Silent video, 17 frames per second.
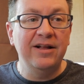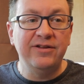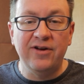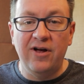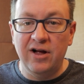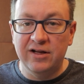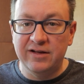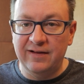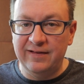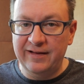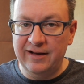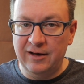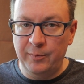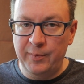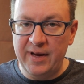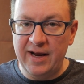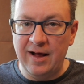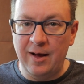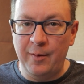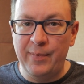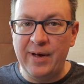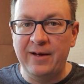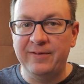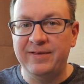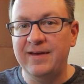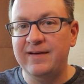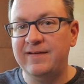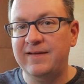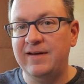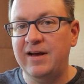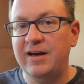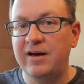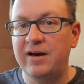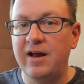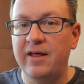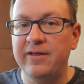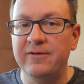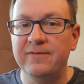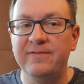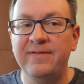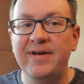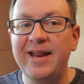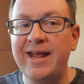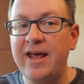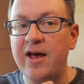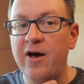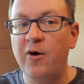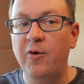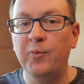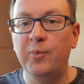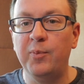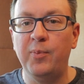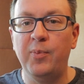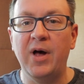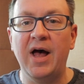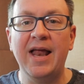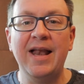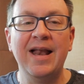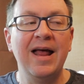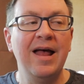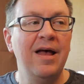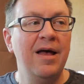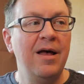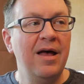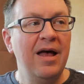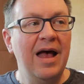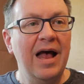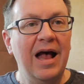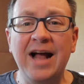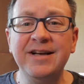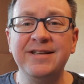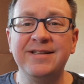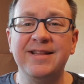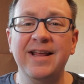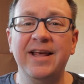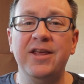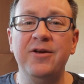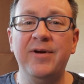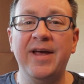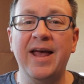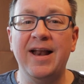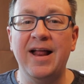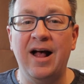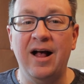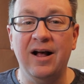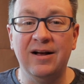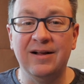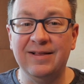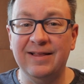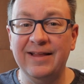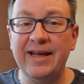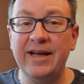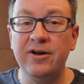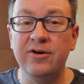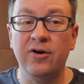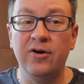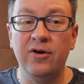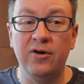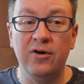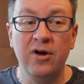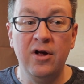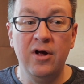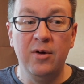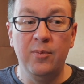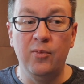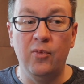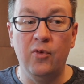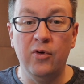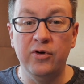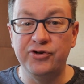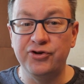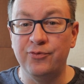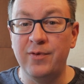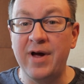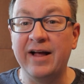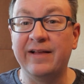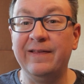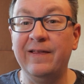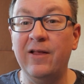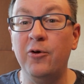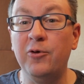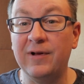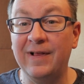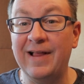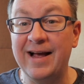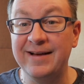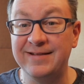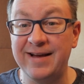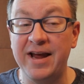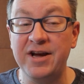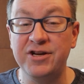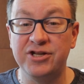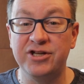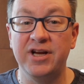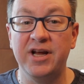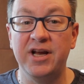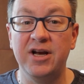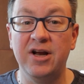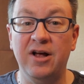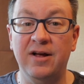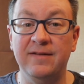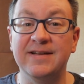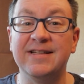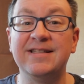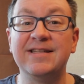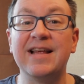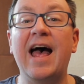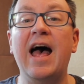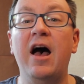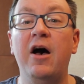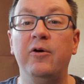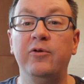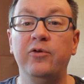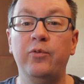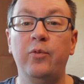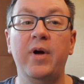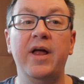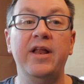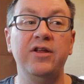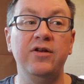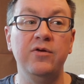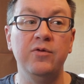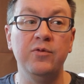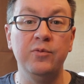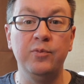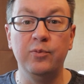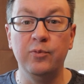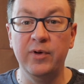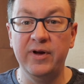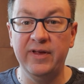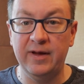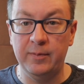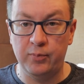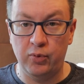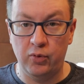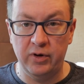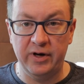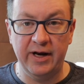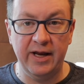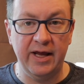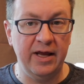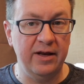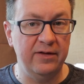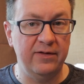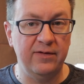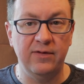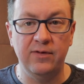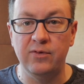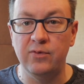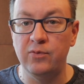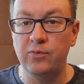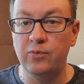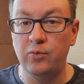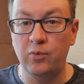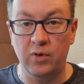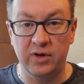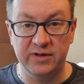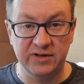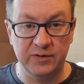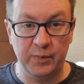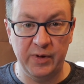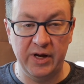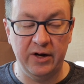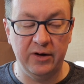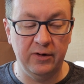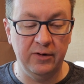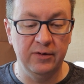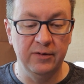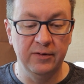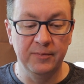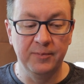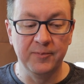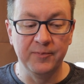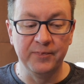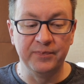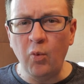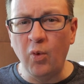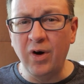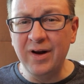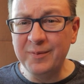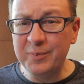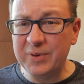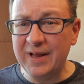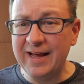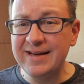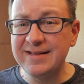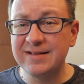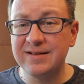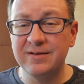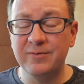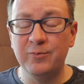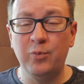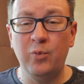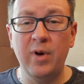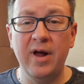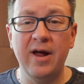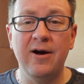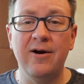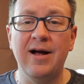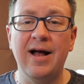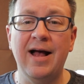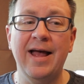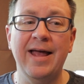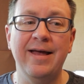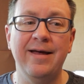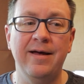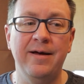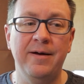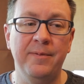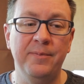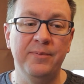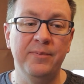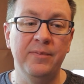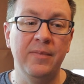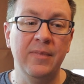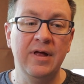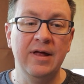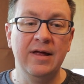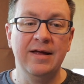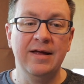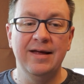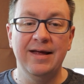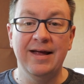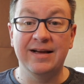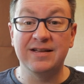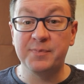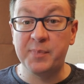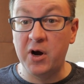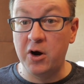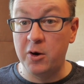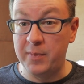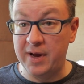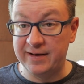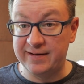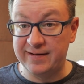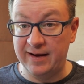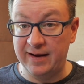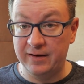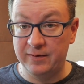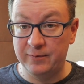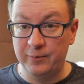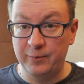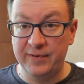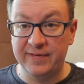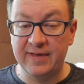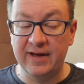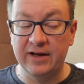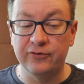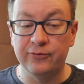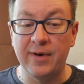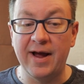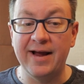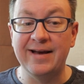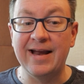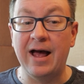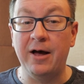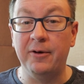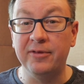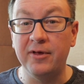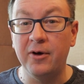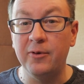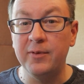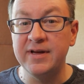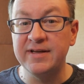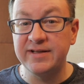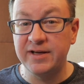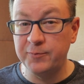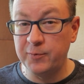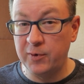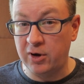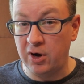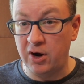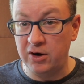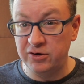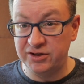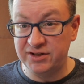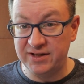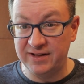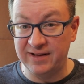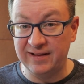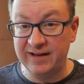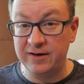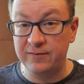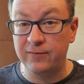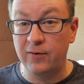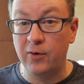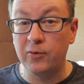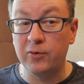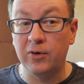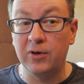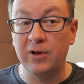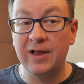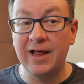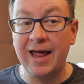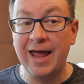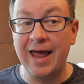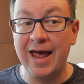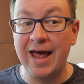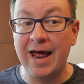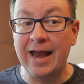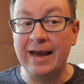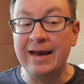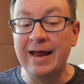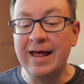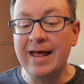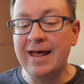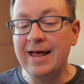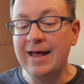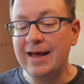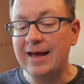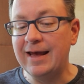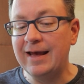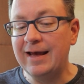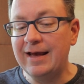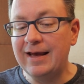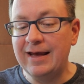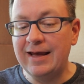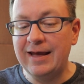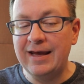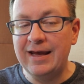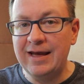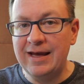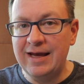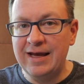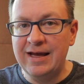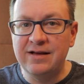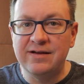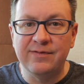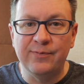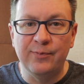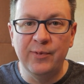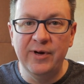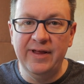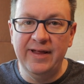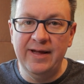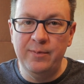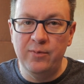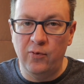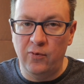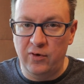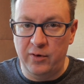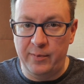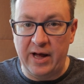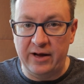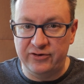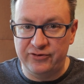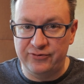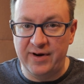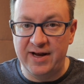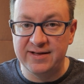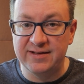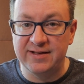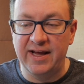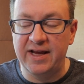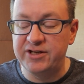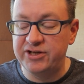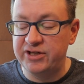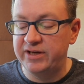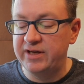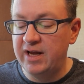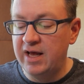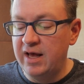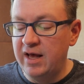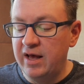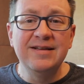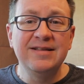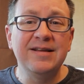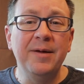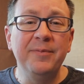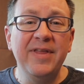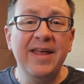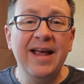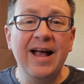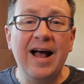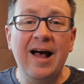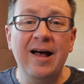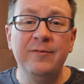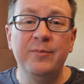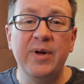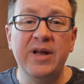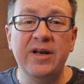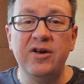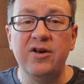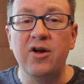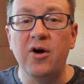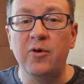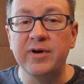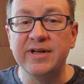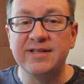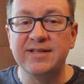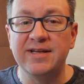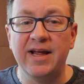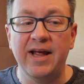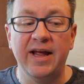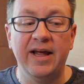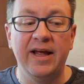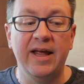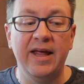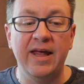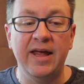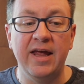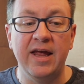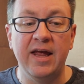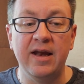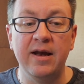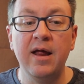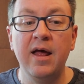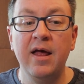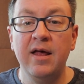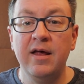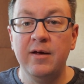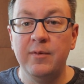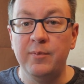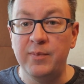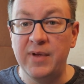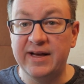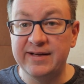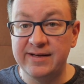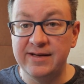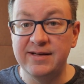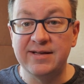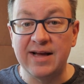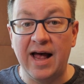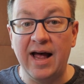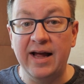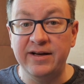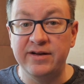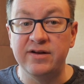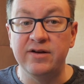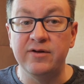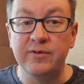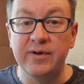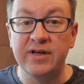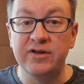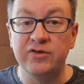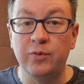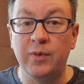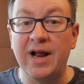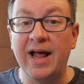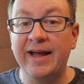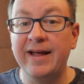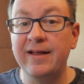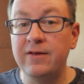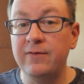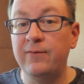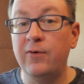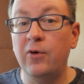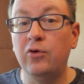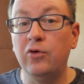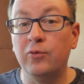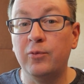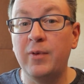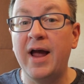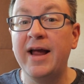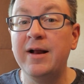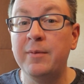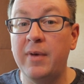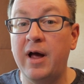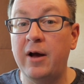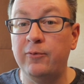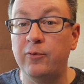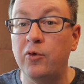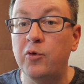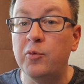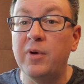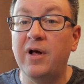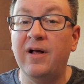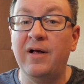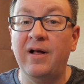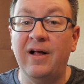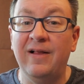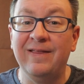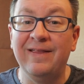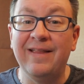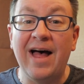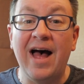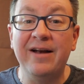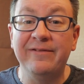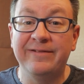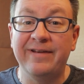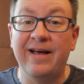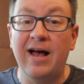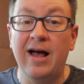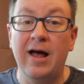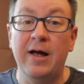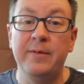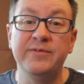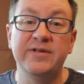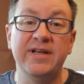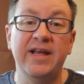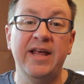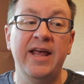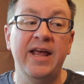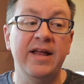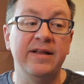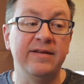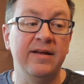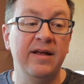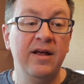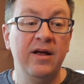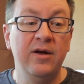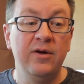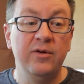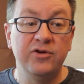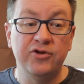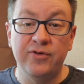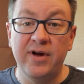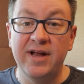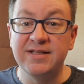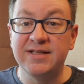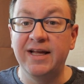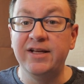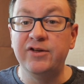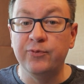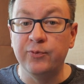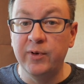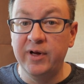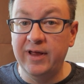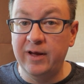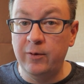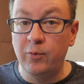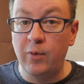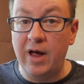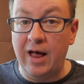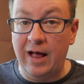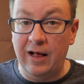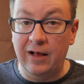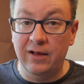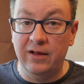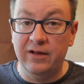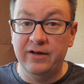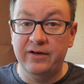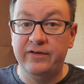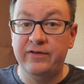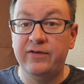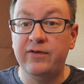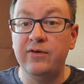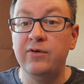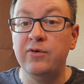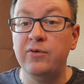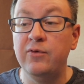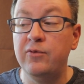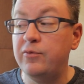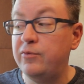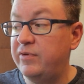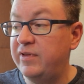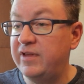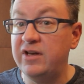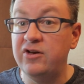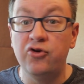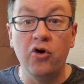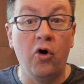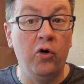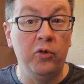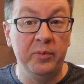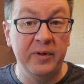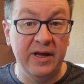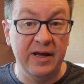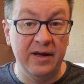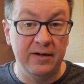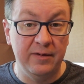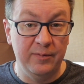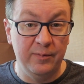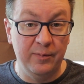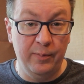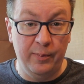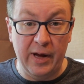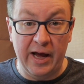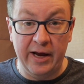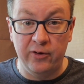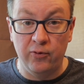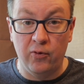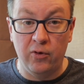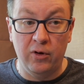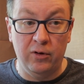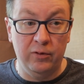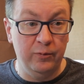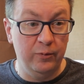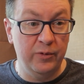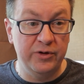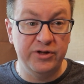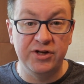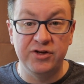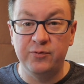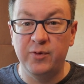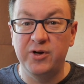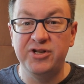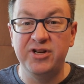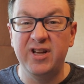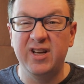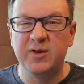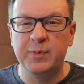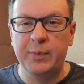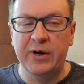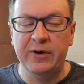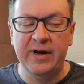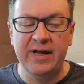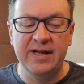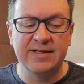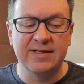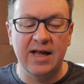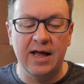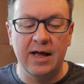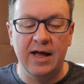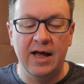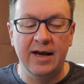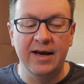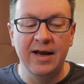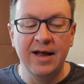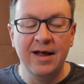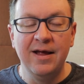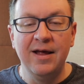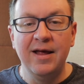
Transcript: I talked a little bit about this in another video, but I just think you get a cleaner, more direct localization of a sound when you really put it into one speaker. One place where I am experimenting with things right now, though, is in regards to the lead vocal. And it's really more about translation. Something I've been noticing in mixes I do is when I get the vocal right in my room, a lot of times it translates really well to the Dolby binaural, which is what you'd experience on